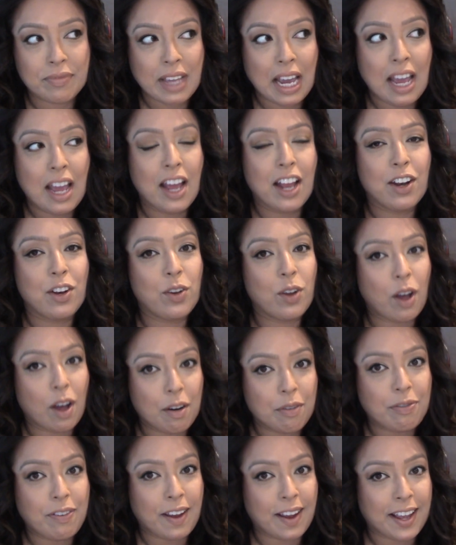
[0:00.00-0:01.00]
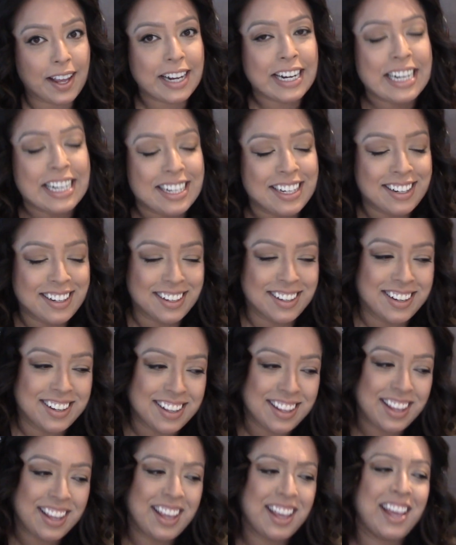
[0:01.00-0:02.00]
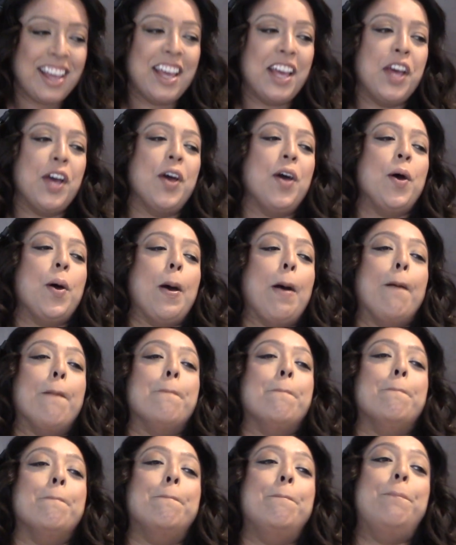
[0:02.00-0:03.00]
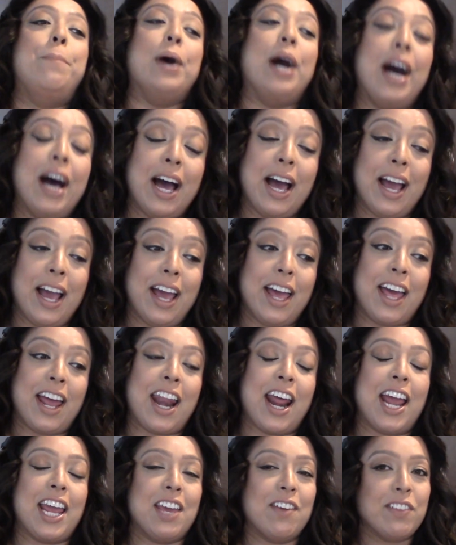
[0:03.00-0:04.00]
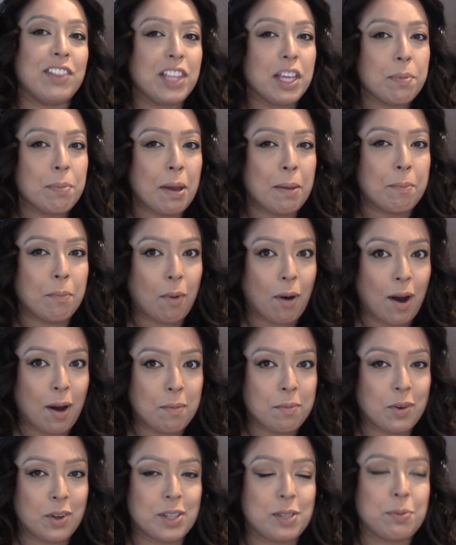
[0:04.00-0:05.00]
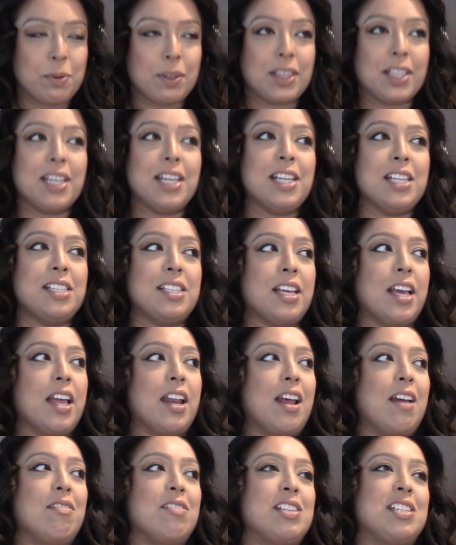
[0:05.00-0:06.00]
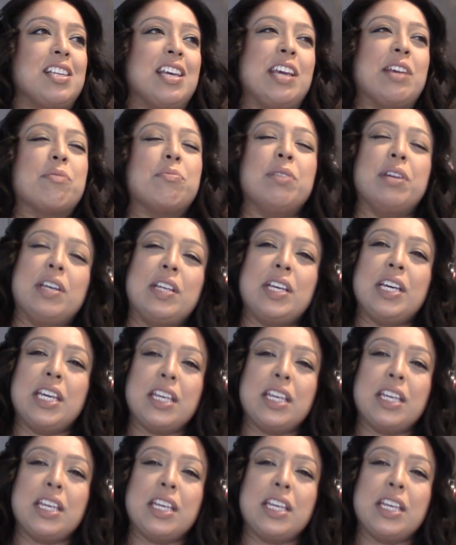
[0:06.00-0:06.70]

Not a fan. But, and I even think my mom was with us, and I was like, really?